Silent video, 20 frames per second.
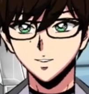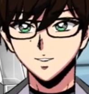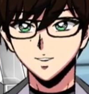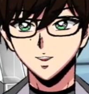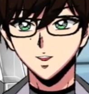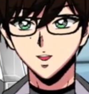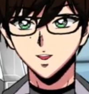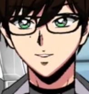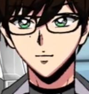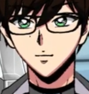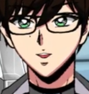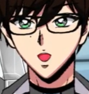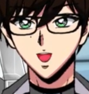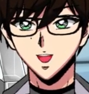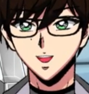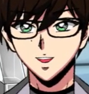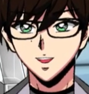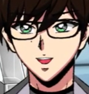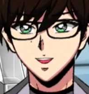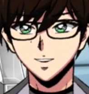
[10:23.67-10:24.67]
Mainly
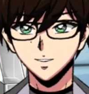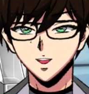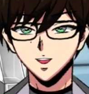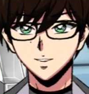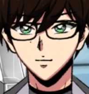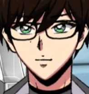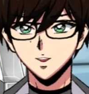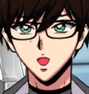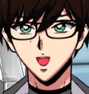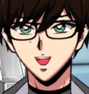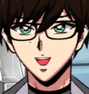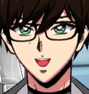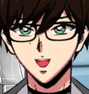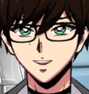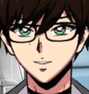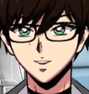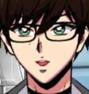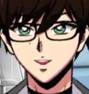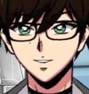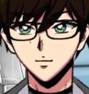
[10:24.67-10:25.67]
to get rid of Head Ice
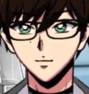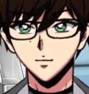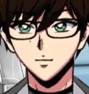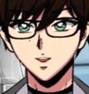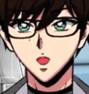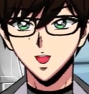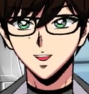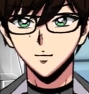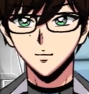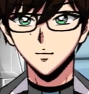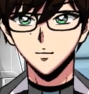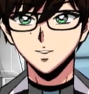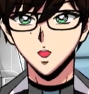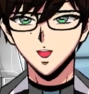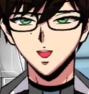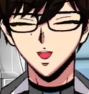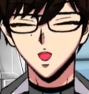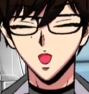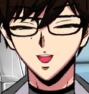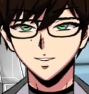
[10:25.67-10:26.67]
Maid Fulla, since
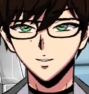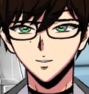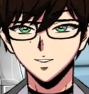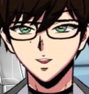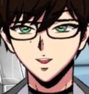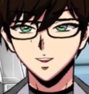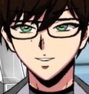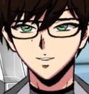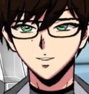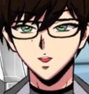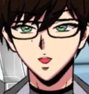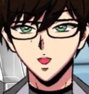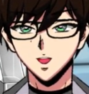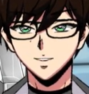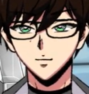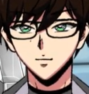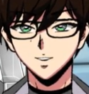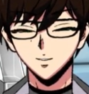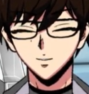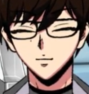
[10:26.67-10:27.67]
I don't think
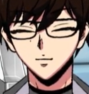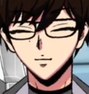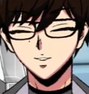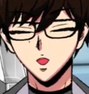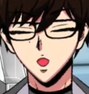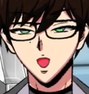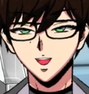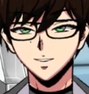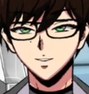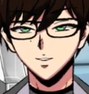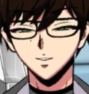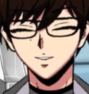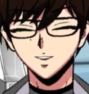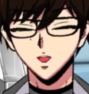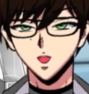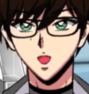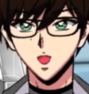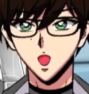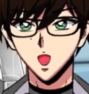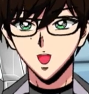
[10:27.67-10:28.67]
people will ever play
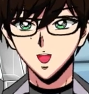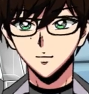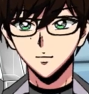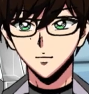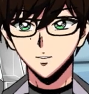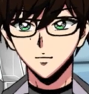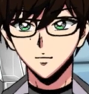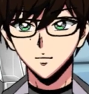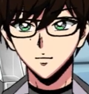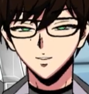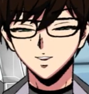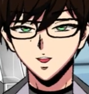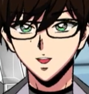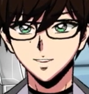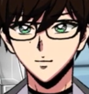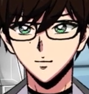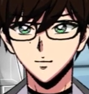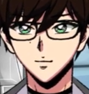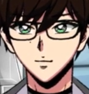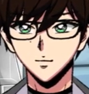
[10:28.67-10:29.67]
this at level 4,
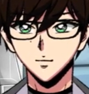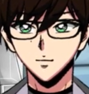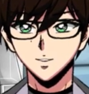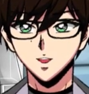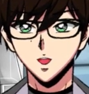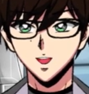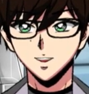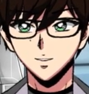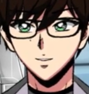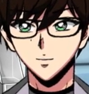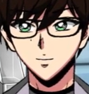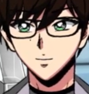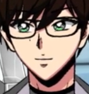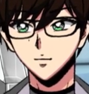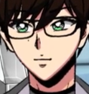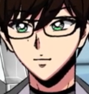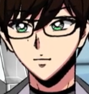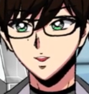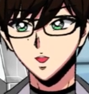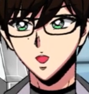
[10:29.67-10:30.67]
so
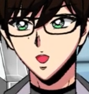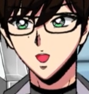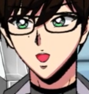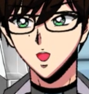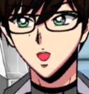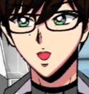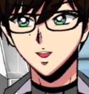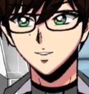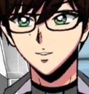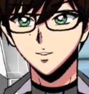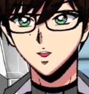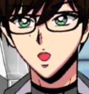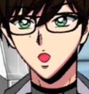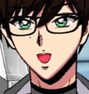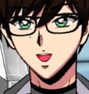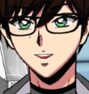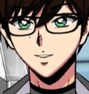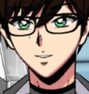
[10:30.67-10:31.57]
it's kind of fine.